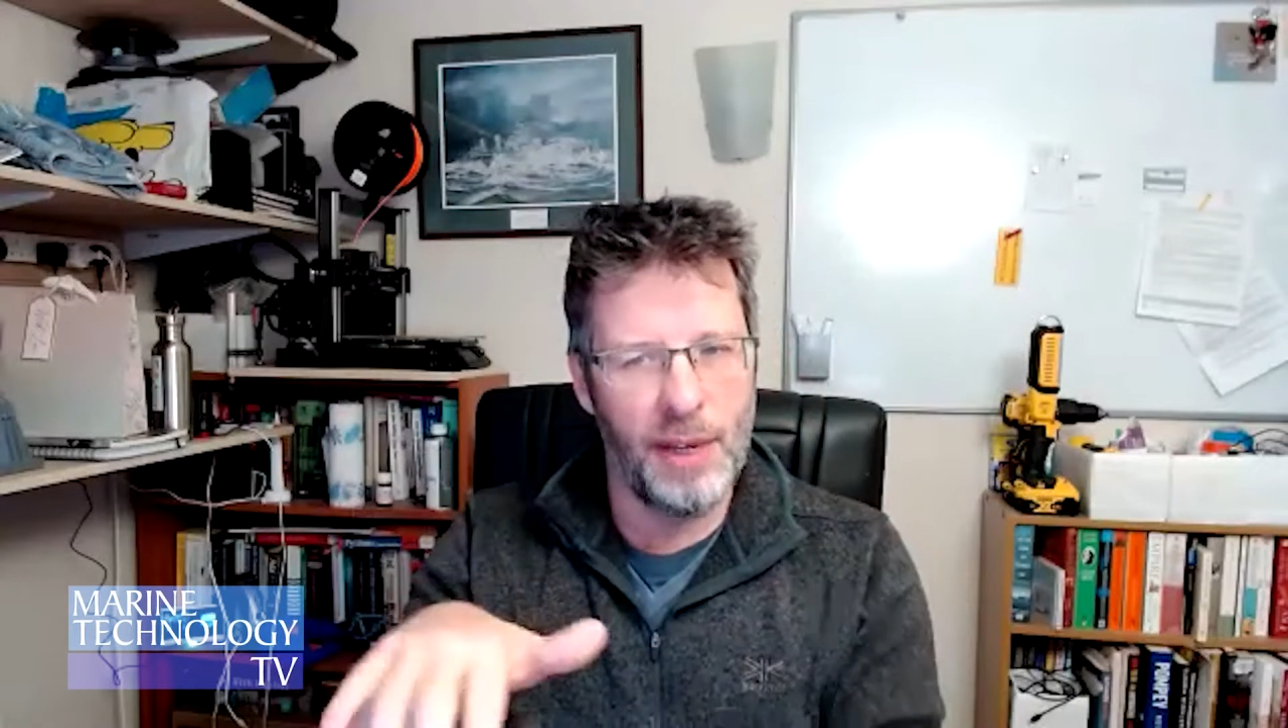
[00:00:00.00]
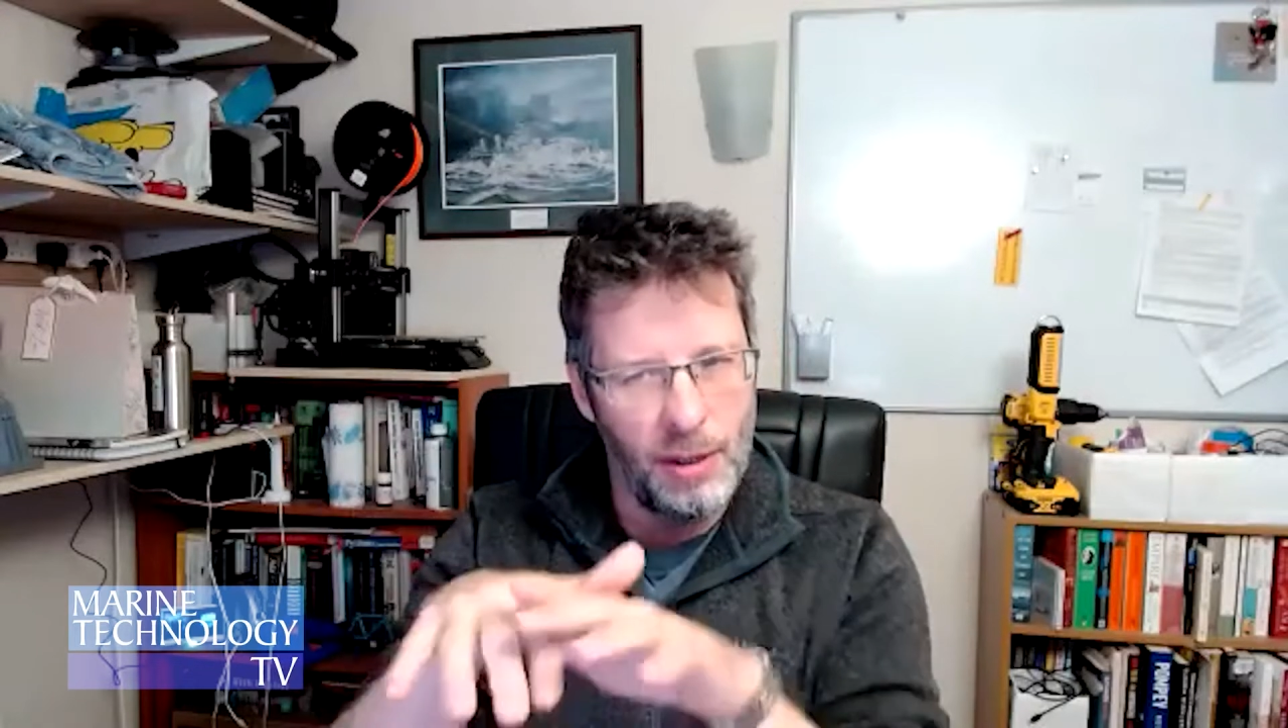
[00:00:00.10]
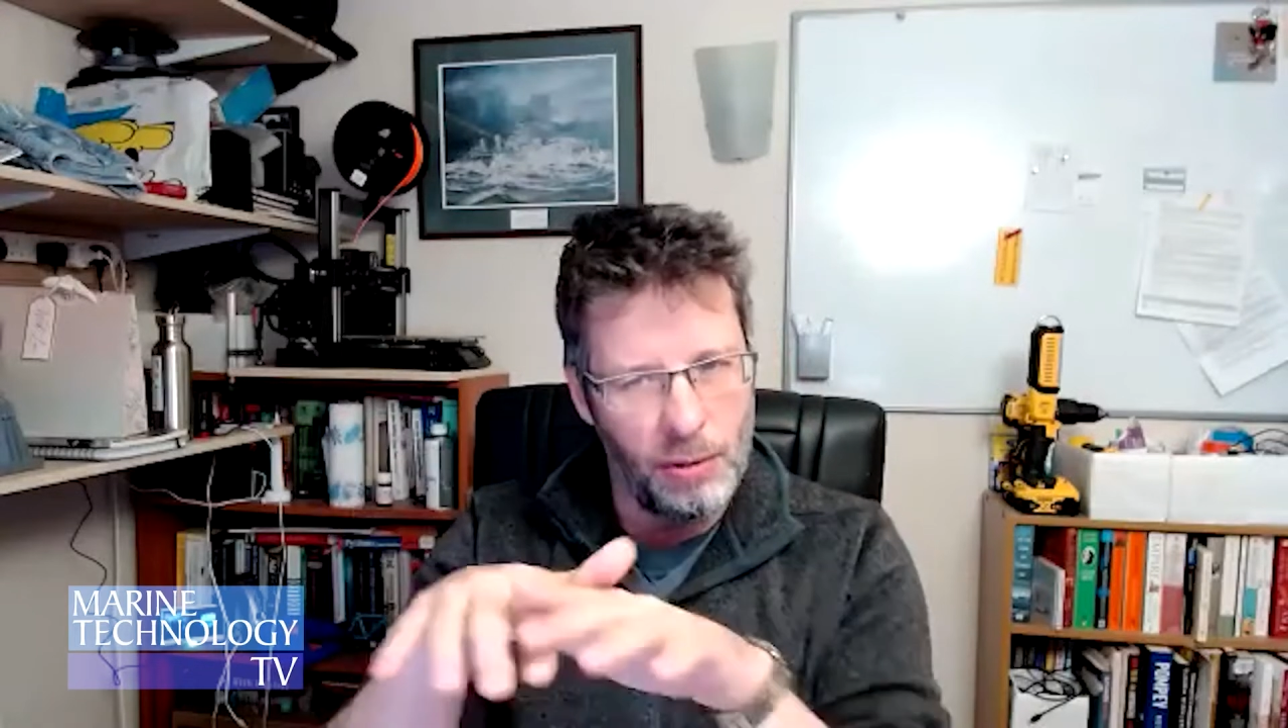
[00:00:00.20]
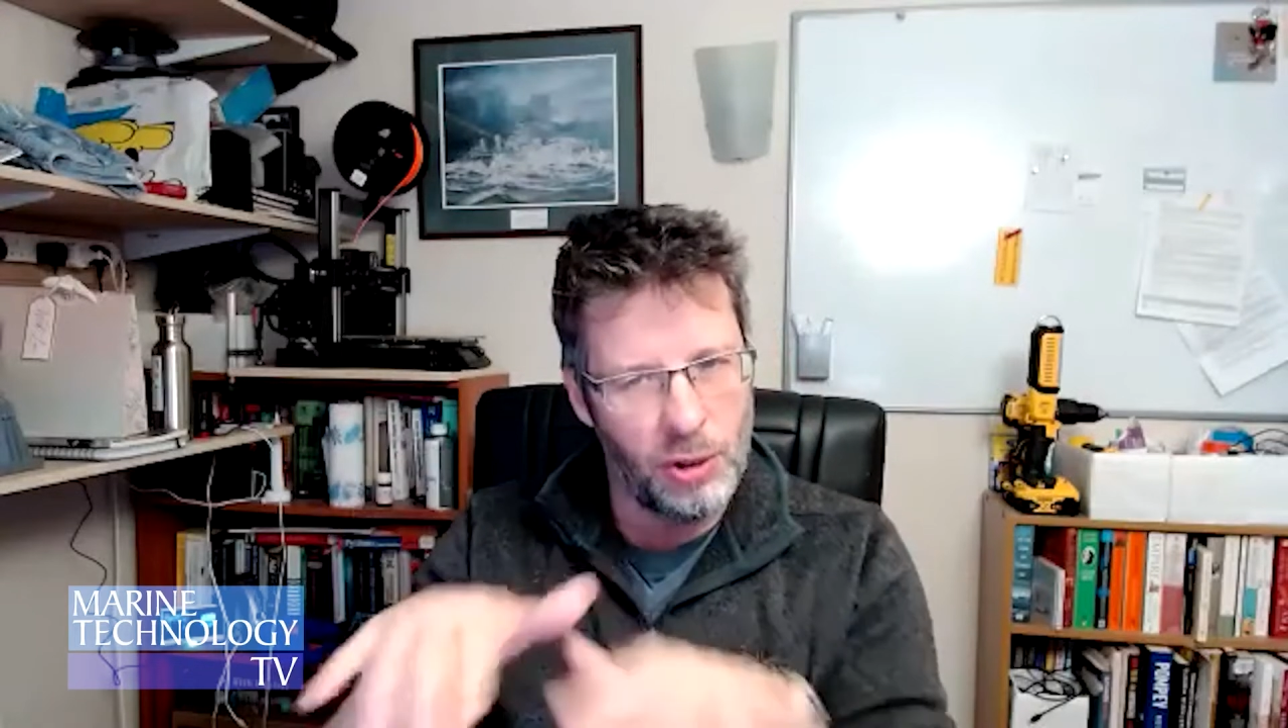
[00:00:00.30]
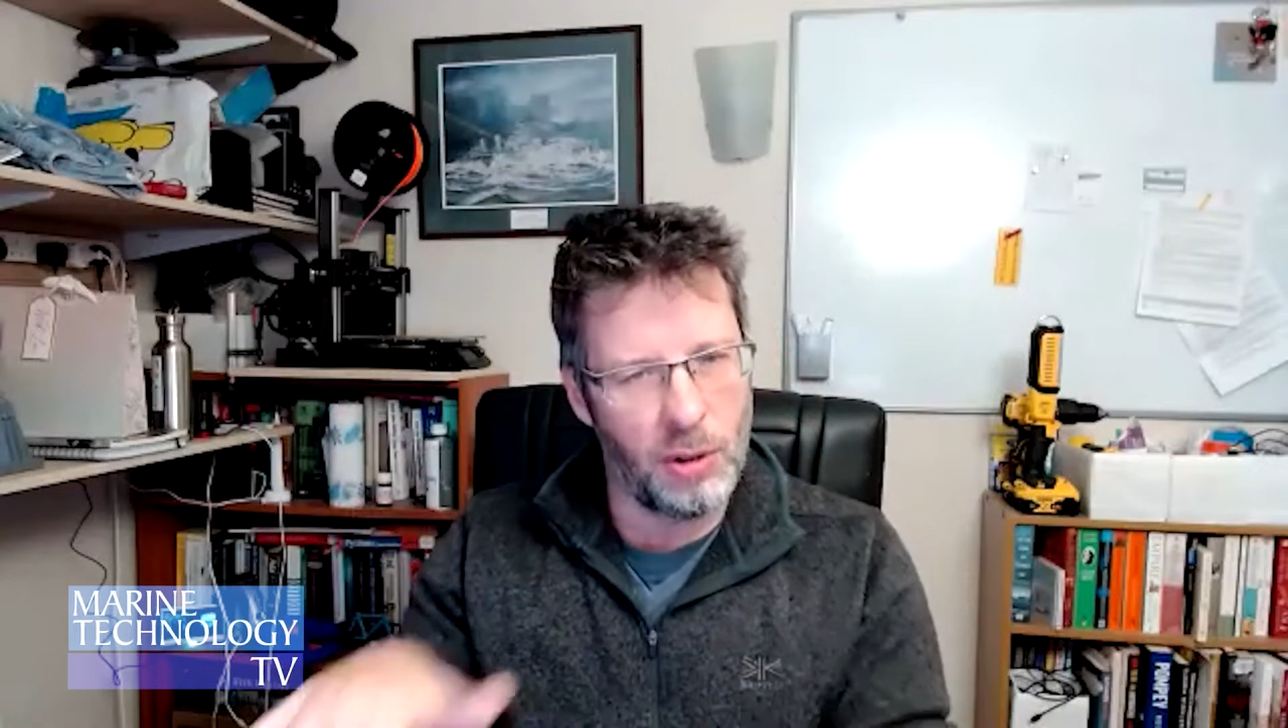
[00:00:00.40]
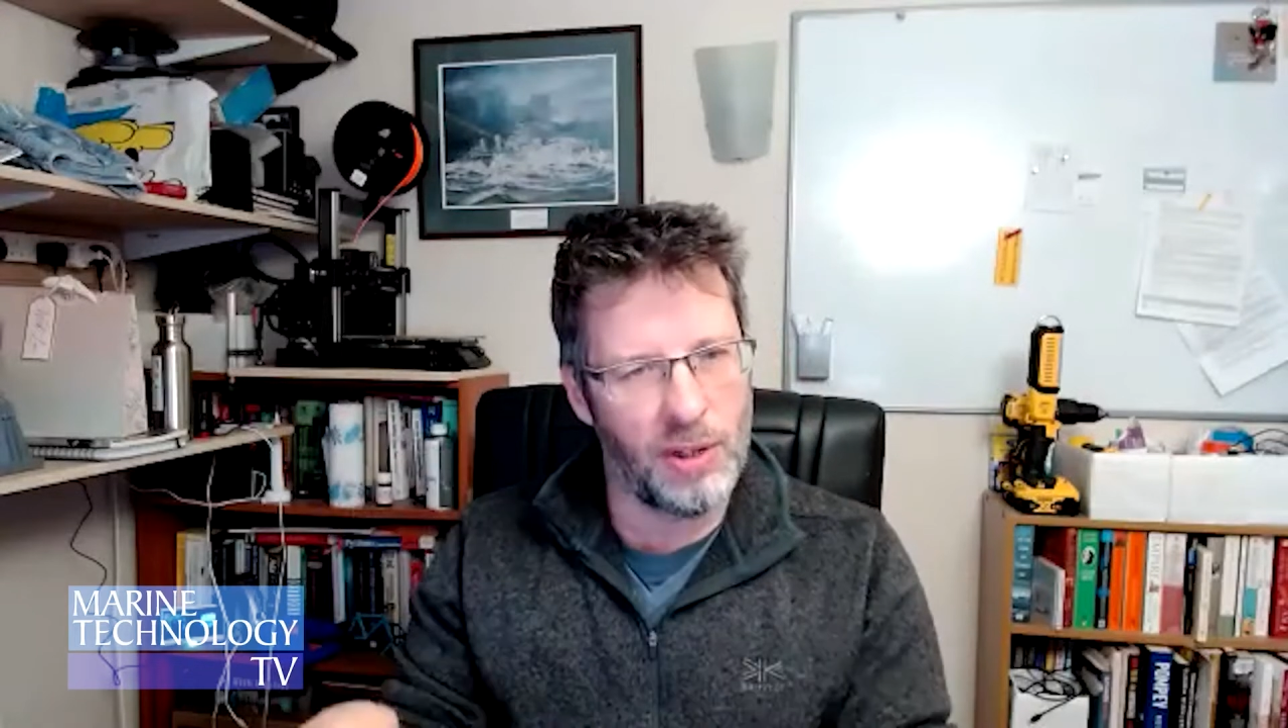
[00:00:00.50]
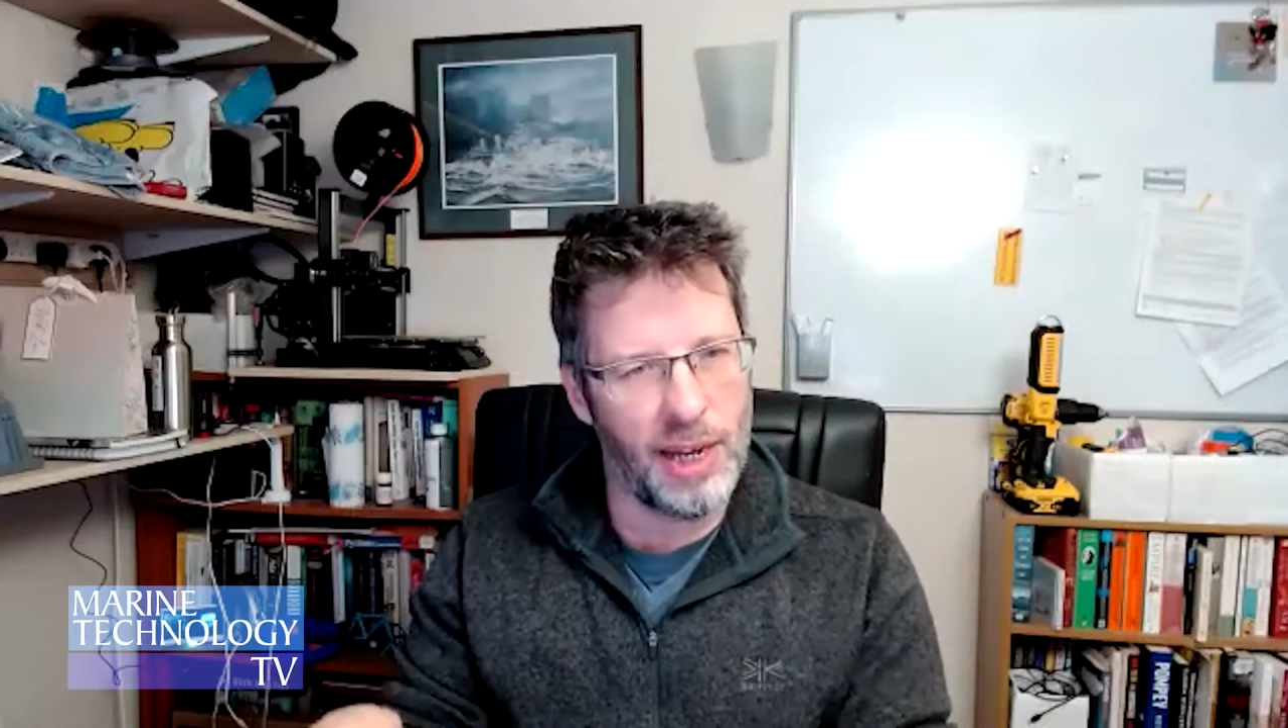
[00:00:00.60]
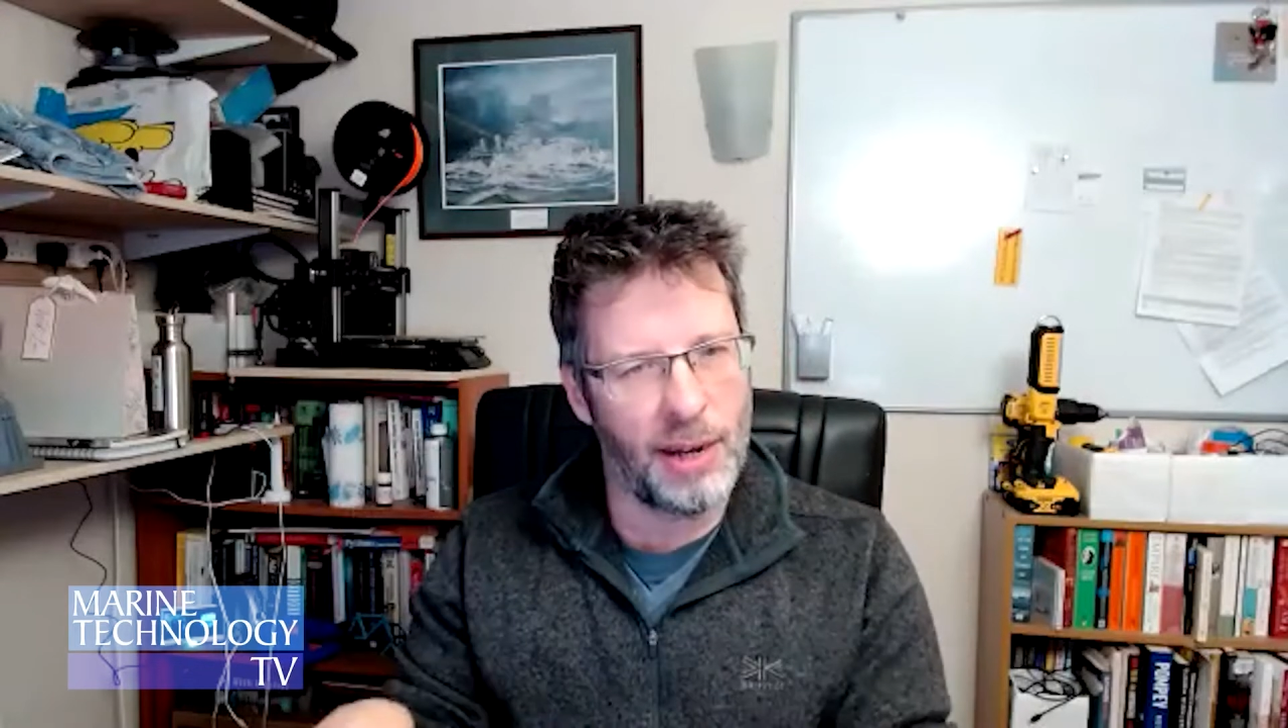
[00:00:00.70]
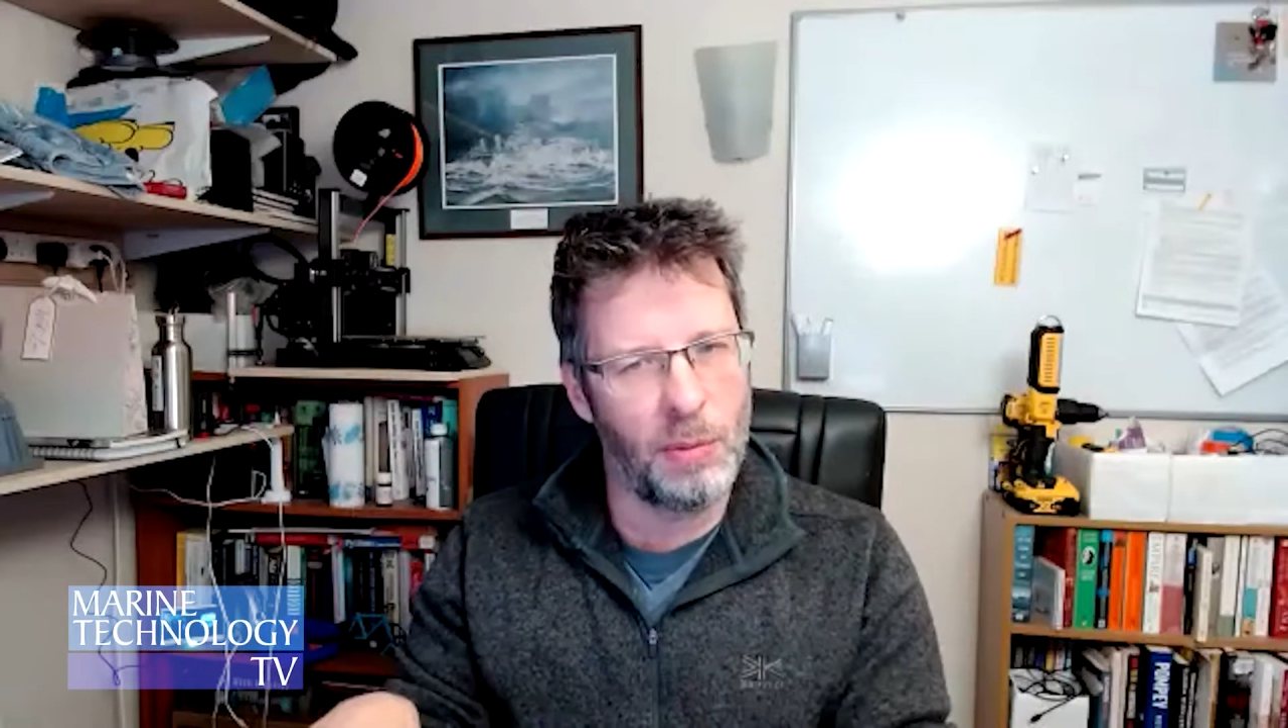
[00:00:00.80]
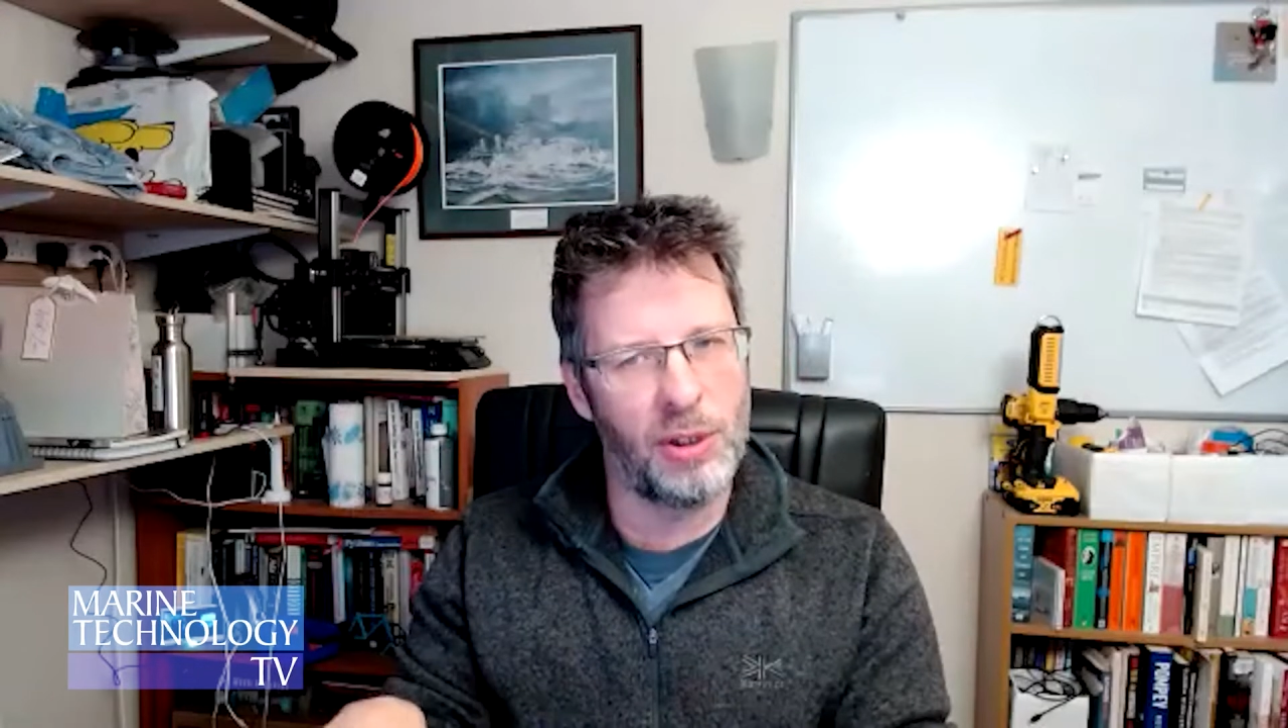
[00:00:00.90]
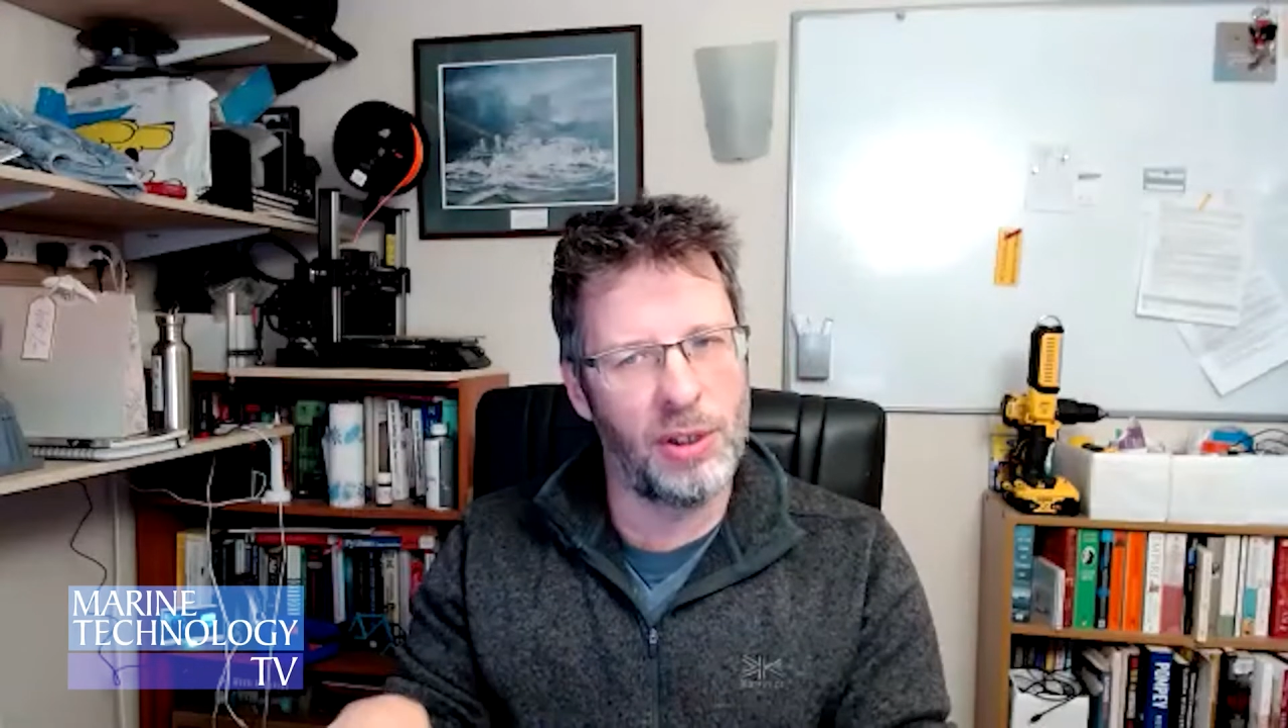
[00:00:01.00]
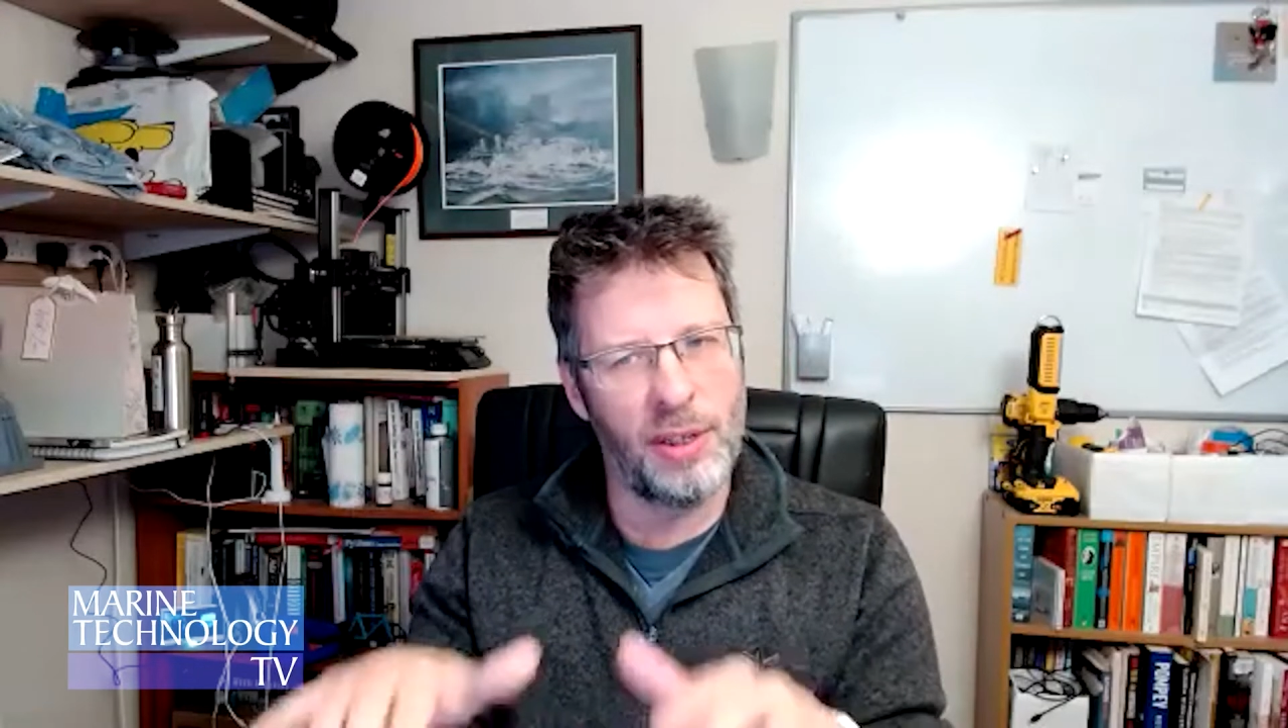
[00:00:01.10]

you just look downwards.